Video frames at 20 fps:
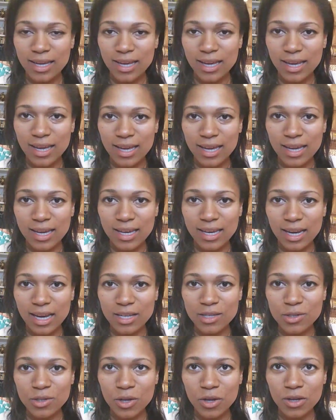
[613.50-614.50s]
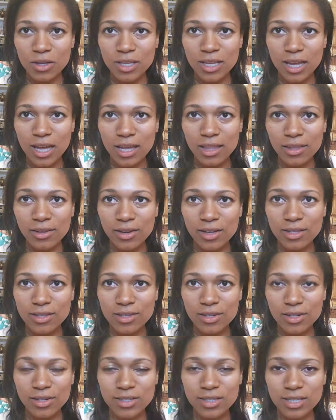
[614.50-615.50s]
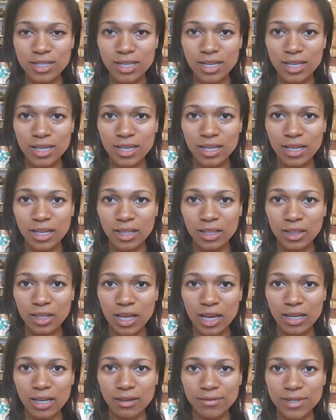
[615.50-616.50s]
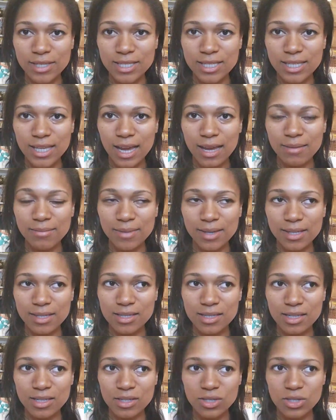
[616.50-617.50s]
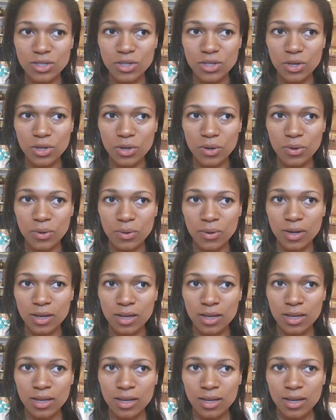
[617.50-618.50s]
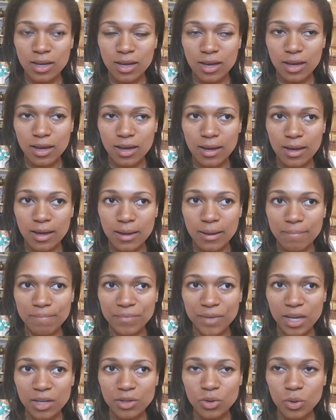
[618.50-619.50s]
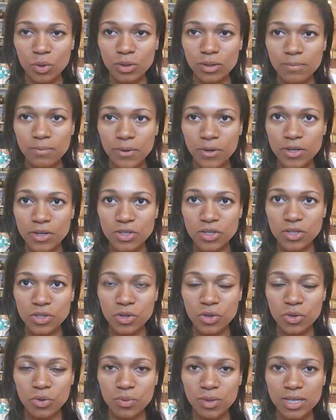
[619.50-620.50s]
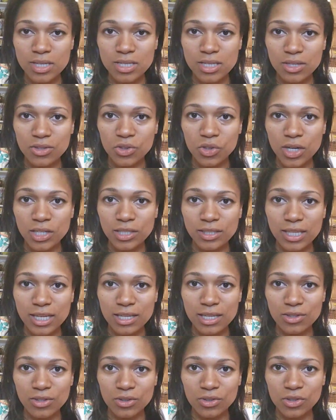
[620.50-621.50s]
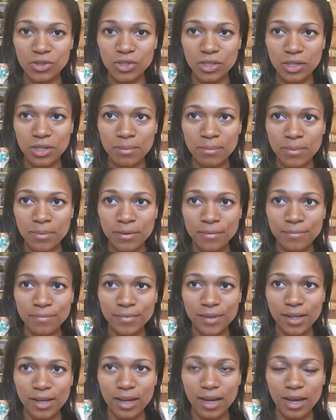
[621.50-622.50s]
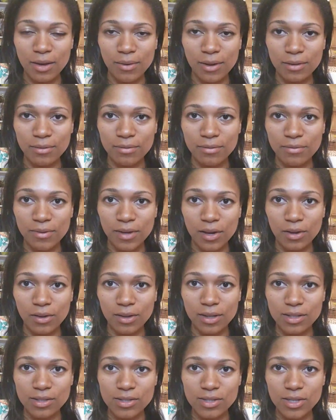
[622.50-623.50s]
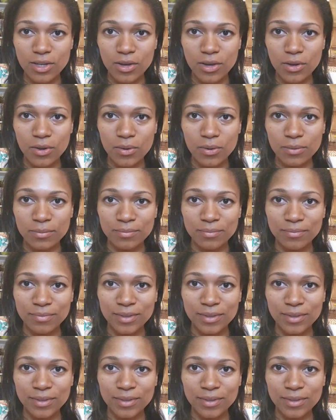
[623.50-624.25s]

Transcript: and I saw the other interns getting a lot of assignments, and so I told the person who was in charge of the internship how I felt, and so